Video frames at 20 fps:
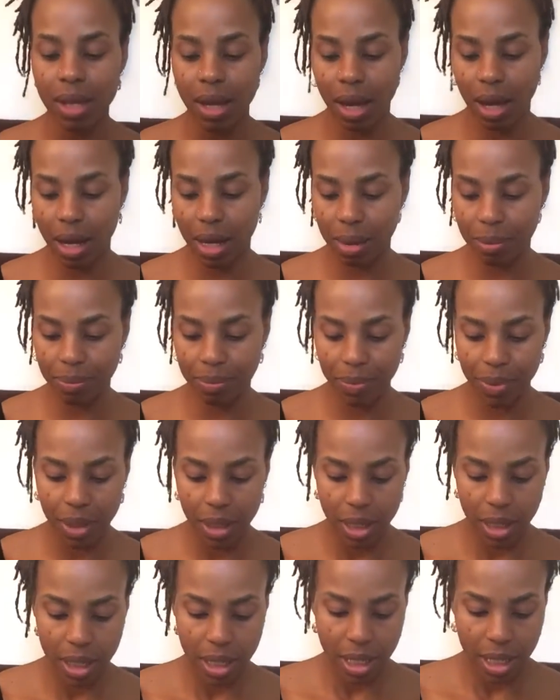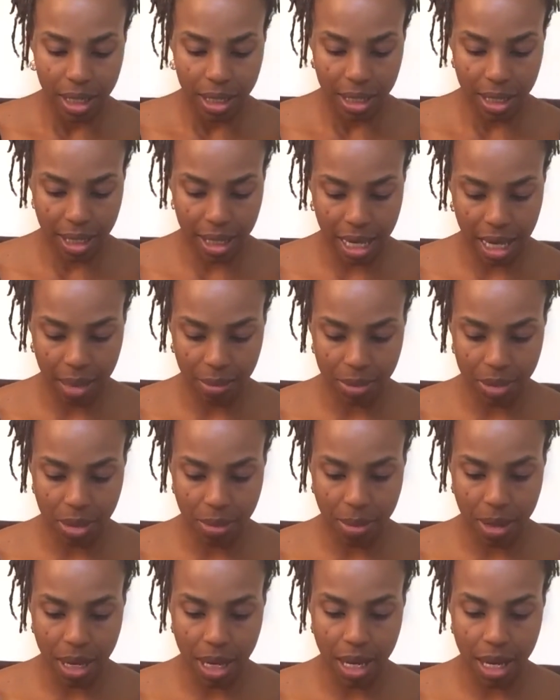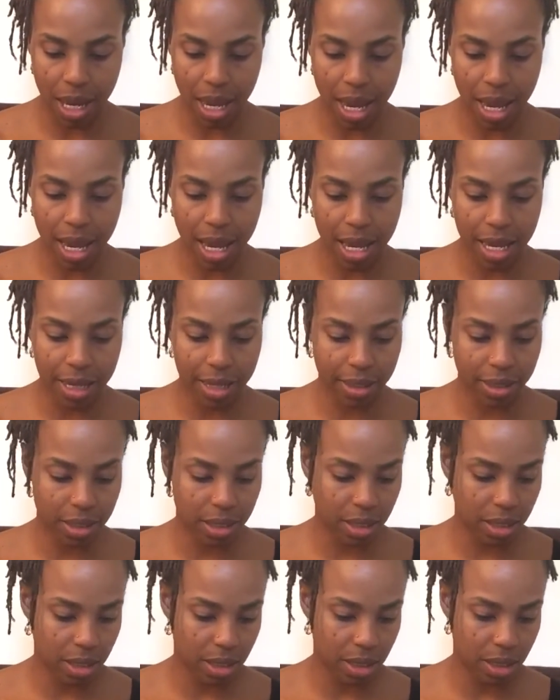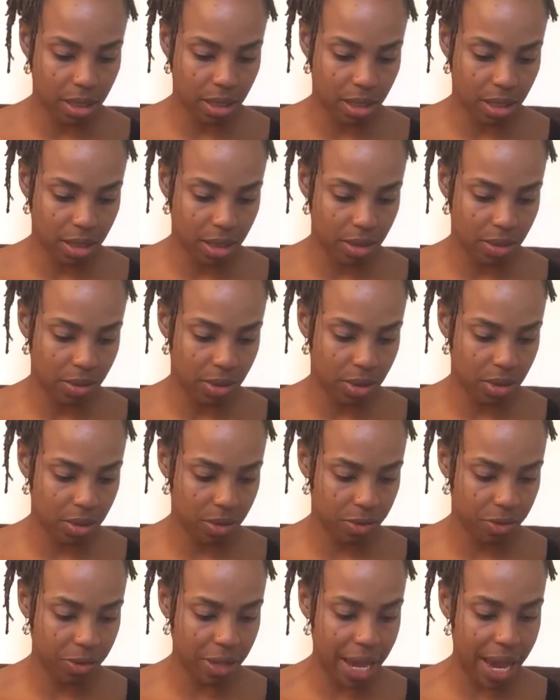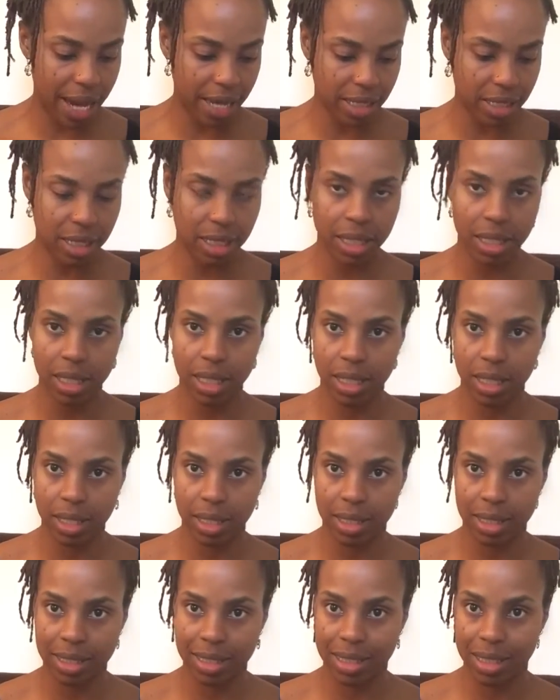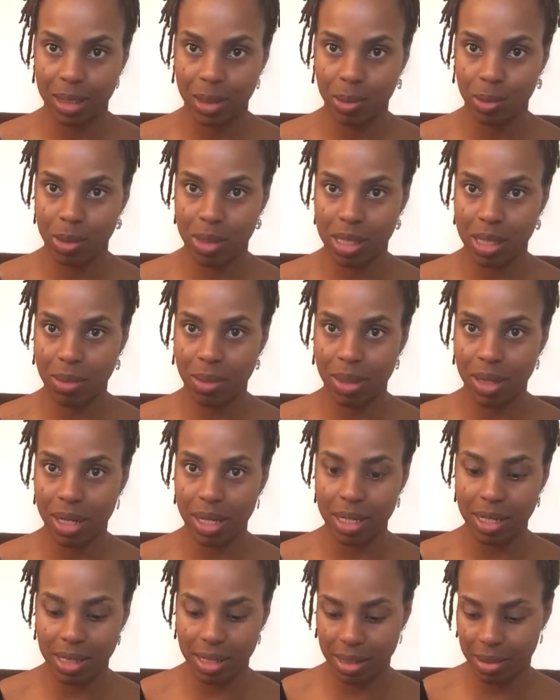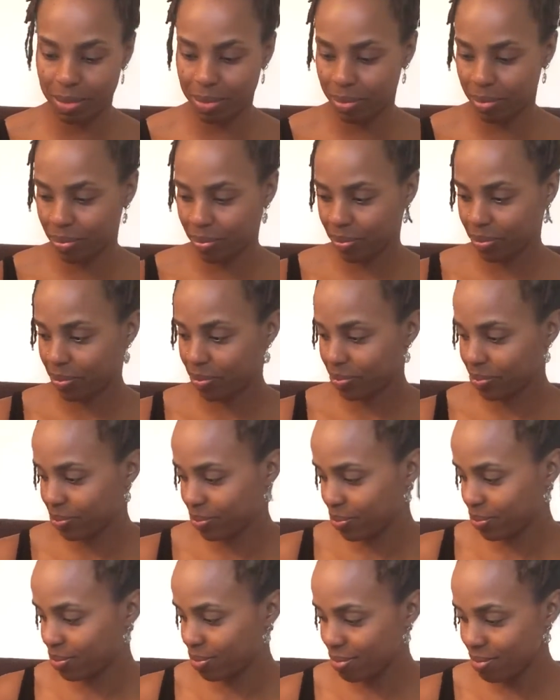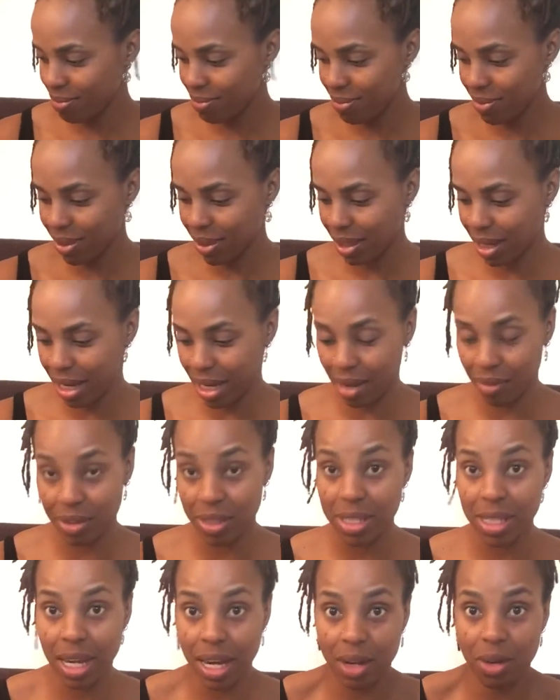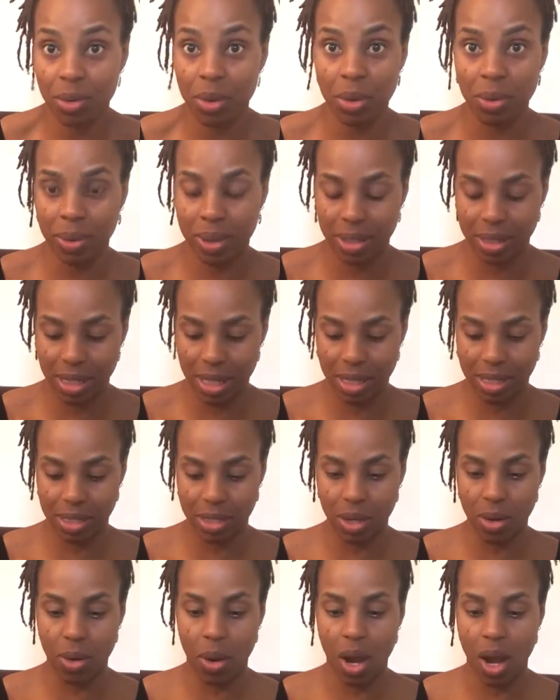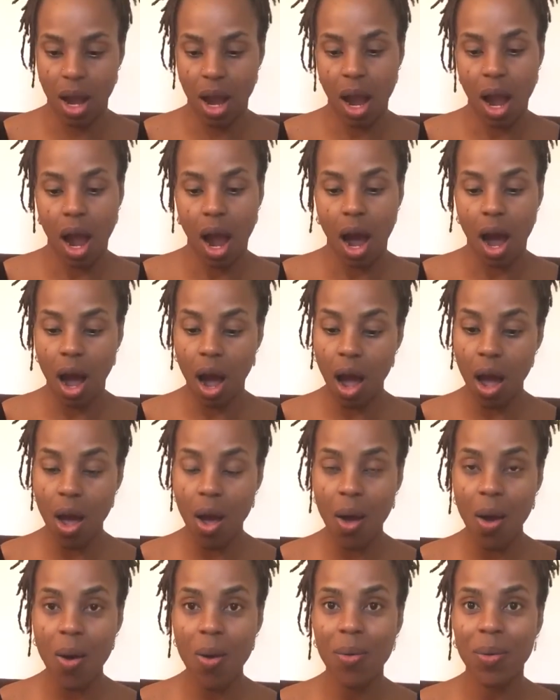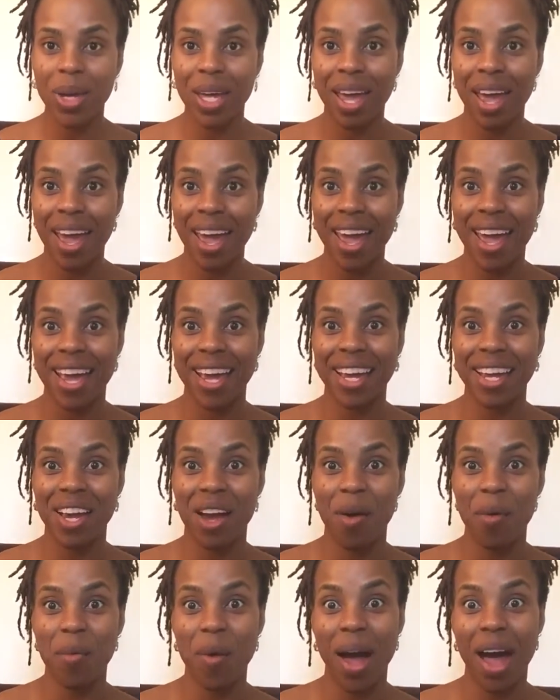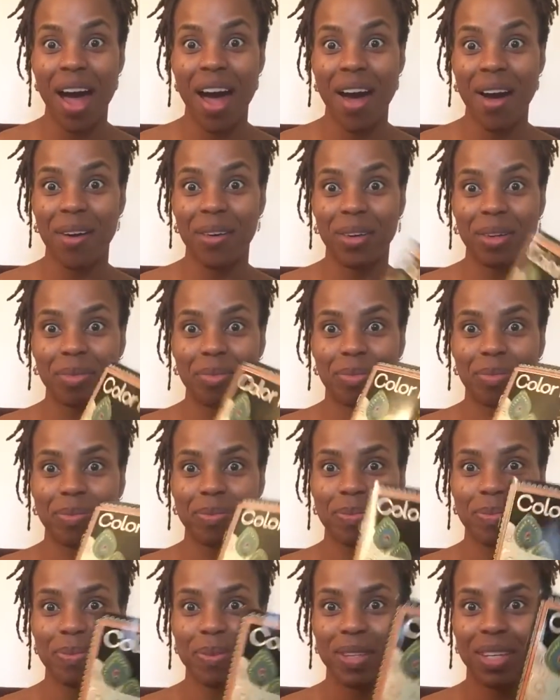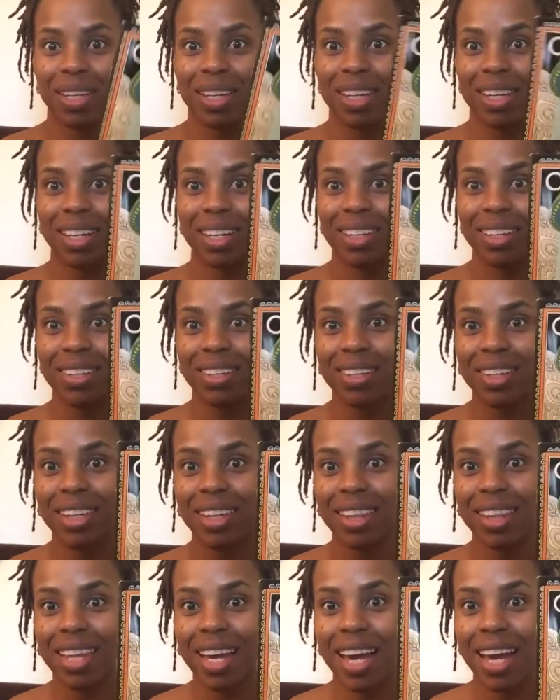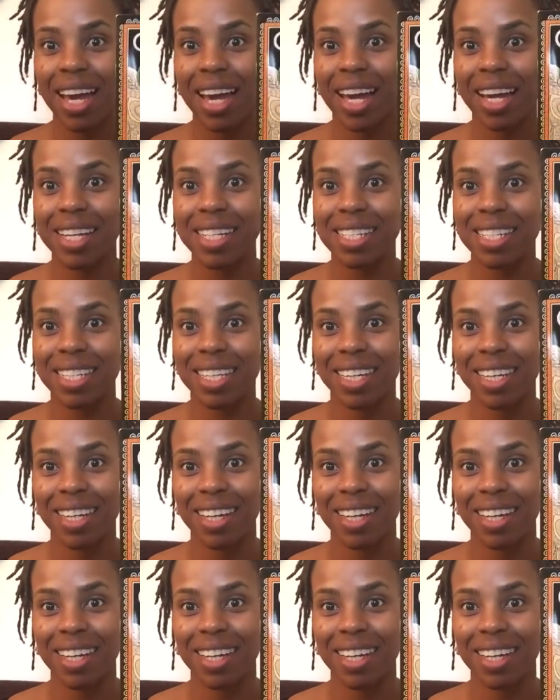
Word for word: that came to me, and it's flat. Let's see what it is. I don't know what this is, so. Okay, wow, look at that.